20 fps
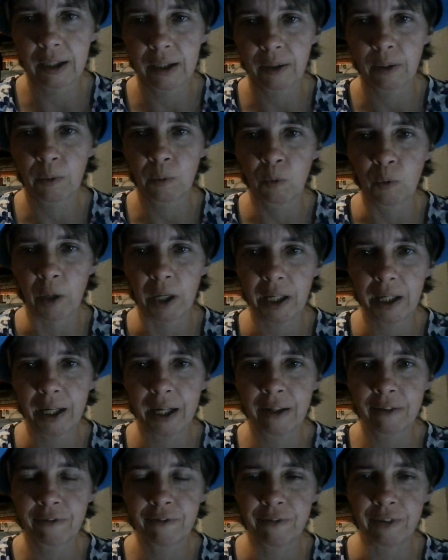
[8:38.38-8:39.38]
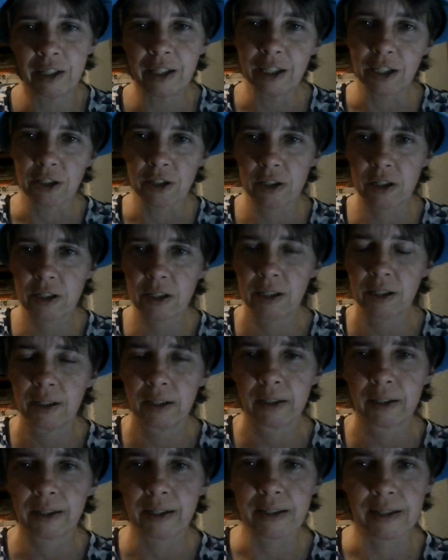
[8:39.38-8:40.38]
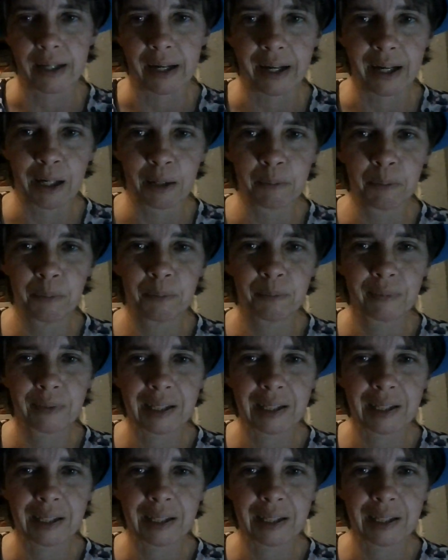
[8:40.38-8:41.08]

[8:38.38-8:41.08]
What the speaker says: what I finished, because I am